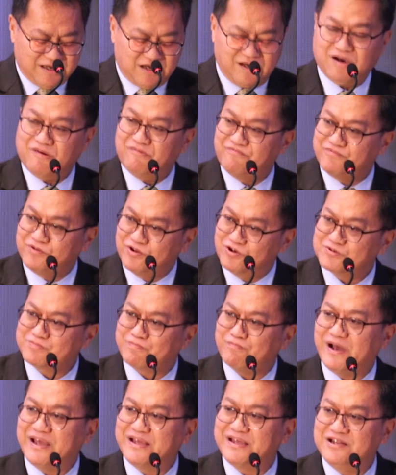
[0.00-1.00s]
Uh,
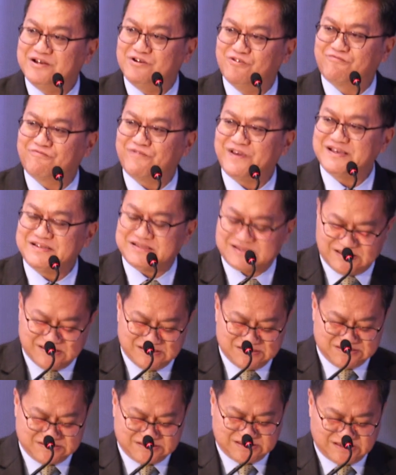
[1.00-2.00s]
fueled by
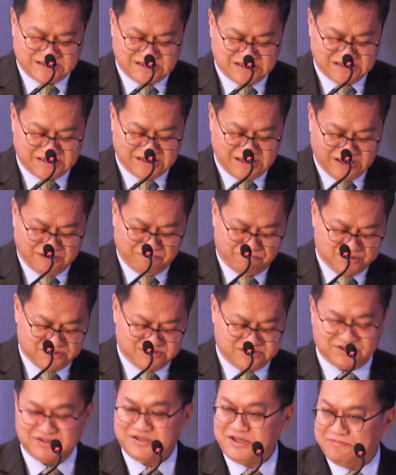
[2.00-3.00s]
innovations uh, and
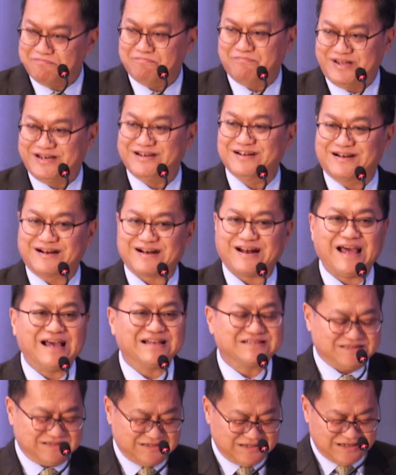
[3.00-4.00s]
burgeoning middle
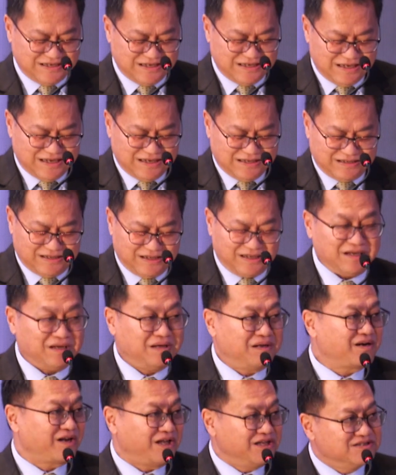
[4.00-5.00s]
class.
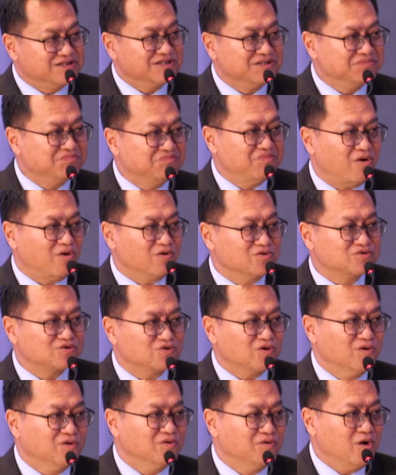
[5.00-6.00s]
The region
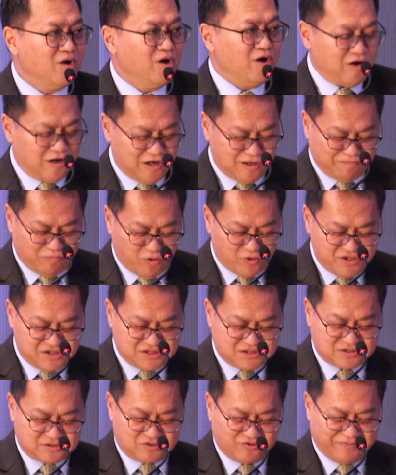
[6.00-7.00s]
also uh,
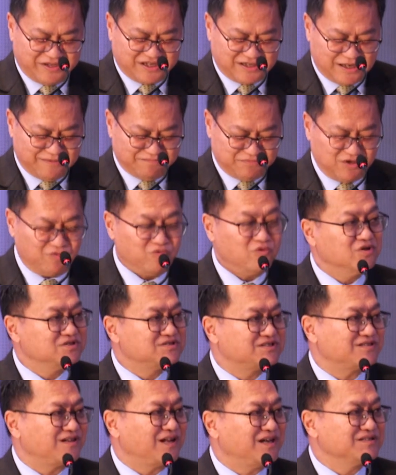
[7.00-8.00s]
poised to become the
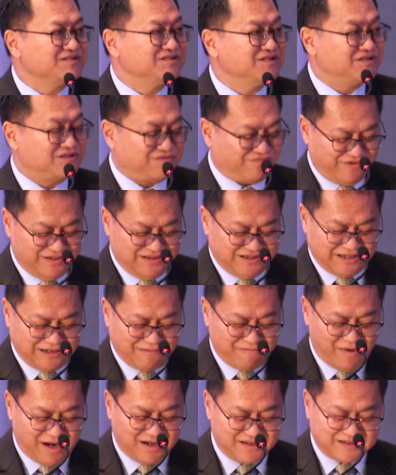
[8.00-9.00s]
world's largest
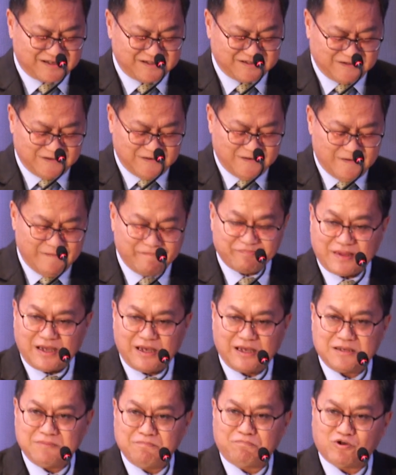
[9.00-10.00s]
fintech market
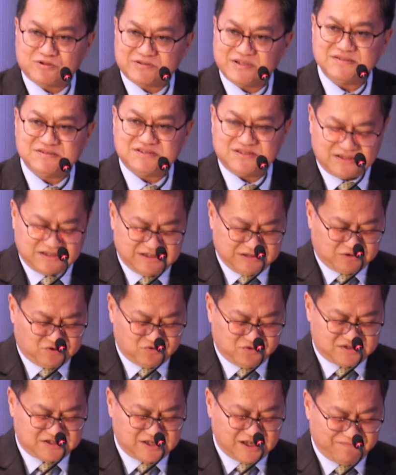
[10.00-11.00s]
and potentially
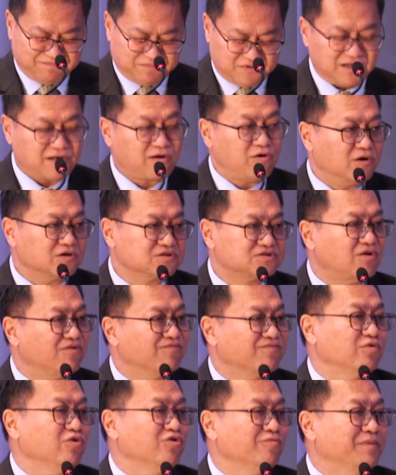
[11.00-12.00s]
to shape the course
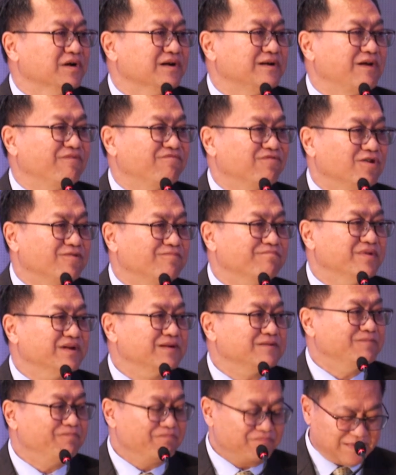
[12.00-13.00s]
of global development.